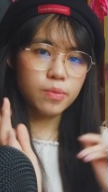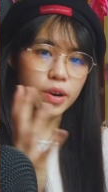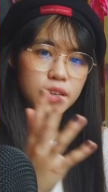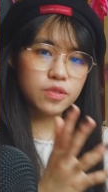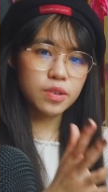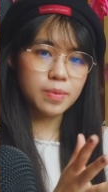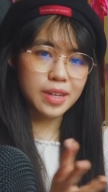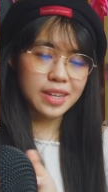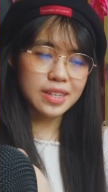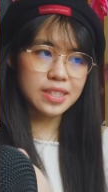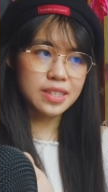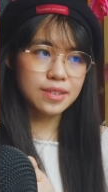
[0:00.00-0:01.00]
works from like
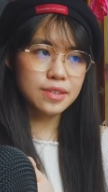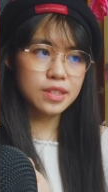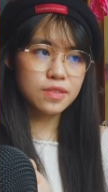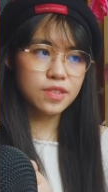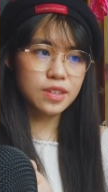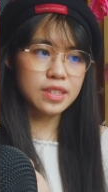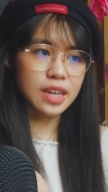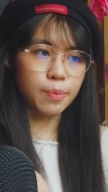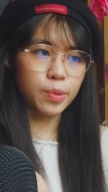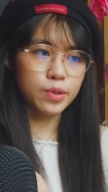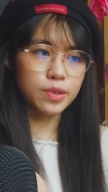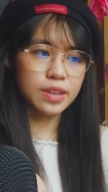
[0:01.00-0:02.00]
a series. For
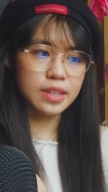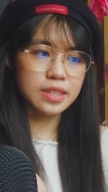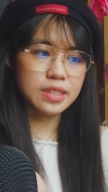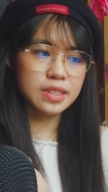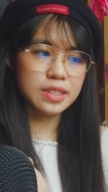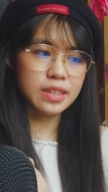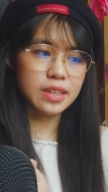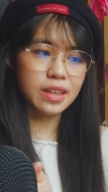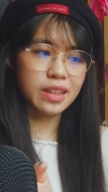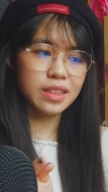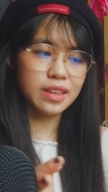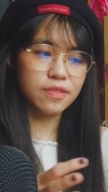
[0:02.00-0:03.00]
example, you can
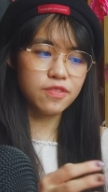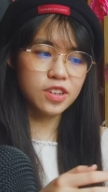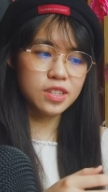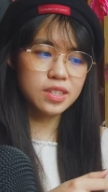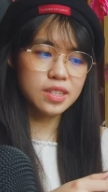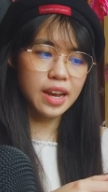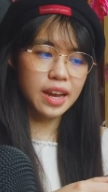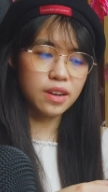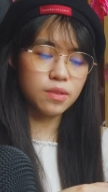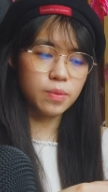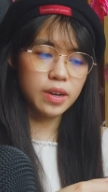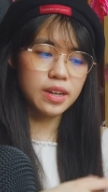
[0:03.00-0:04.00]
see the fish
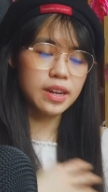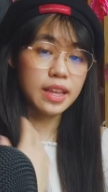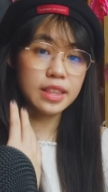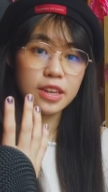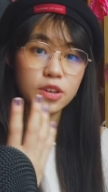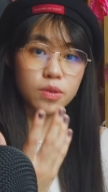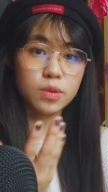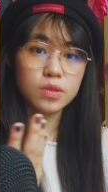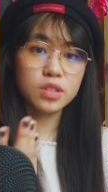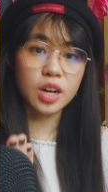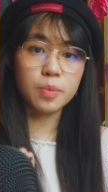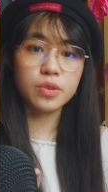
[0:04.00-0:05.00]
tank one and the noodle
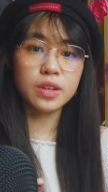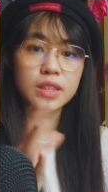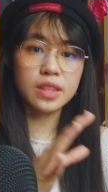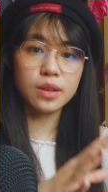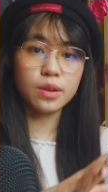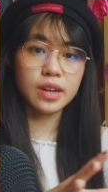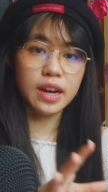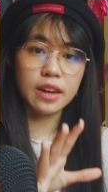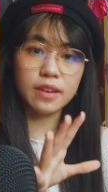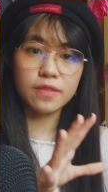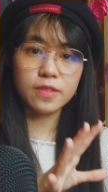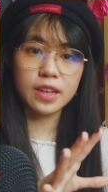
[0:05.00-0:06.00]
shop one. They're
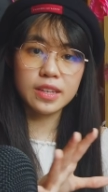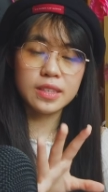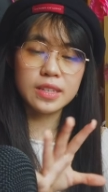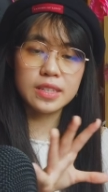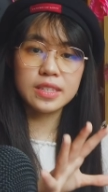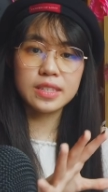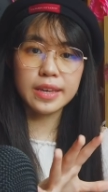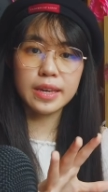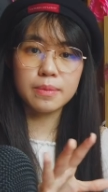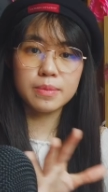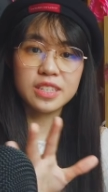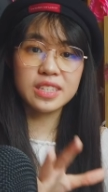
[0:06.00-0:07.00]
kind of like the
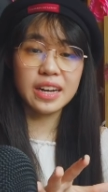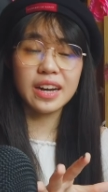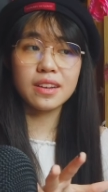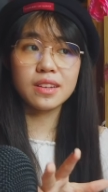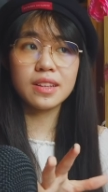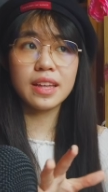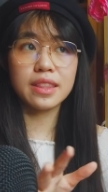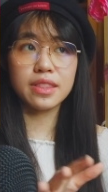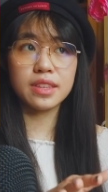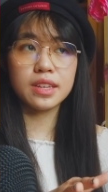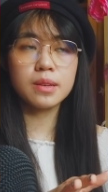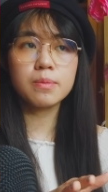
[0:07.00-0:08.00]
same style and
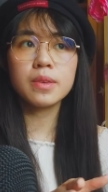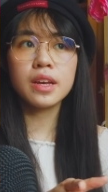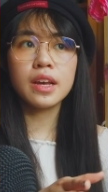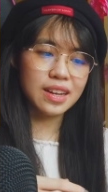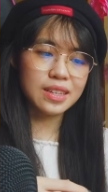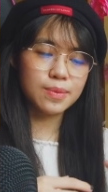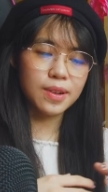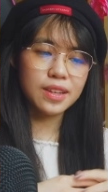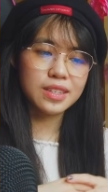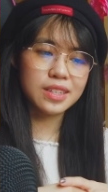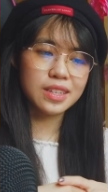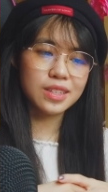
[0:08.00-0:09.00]
theme, as well
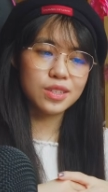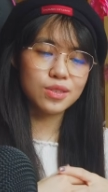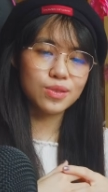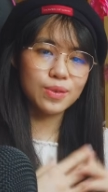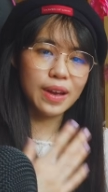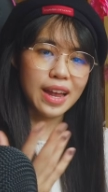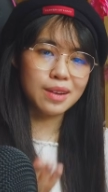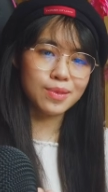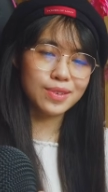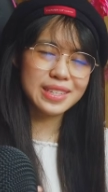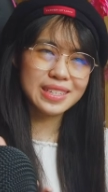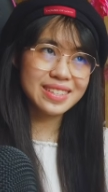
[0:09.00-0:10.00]
as the two
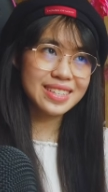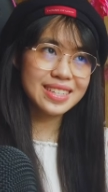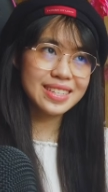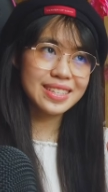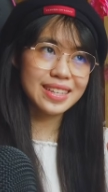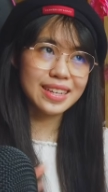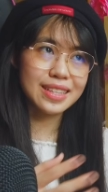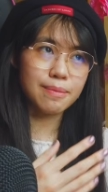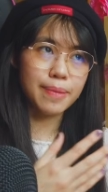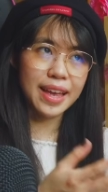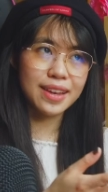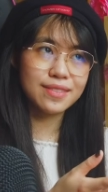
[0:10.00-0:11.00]
animal studies, like the
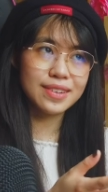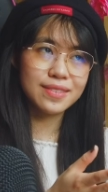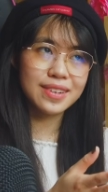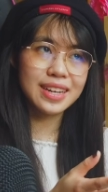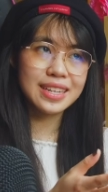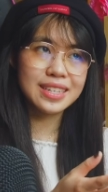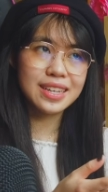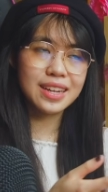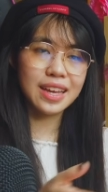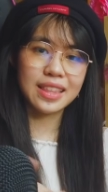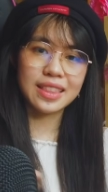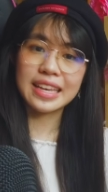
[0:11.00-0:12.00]
penguin one I did
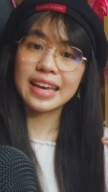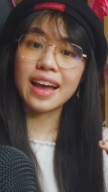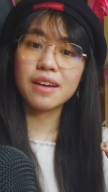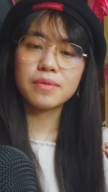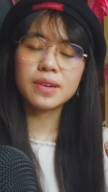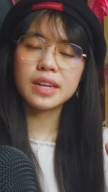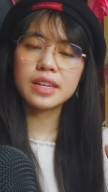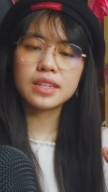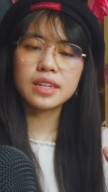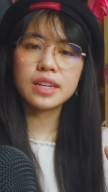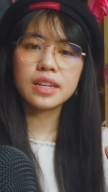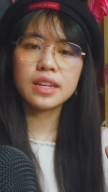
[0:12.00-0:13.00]
and the cat one I
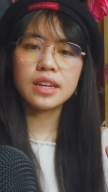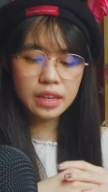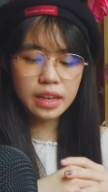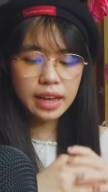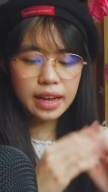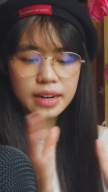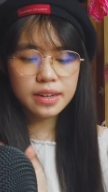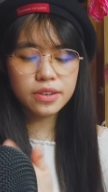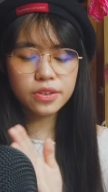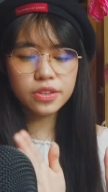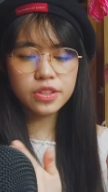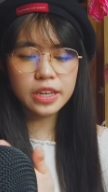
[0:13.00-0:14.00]
did. And
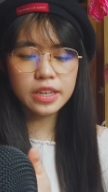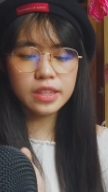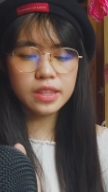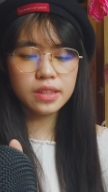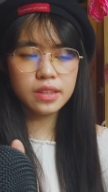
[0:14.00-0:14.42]
another thing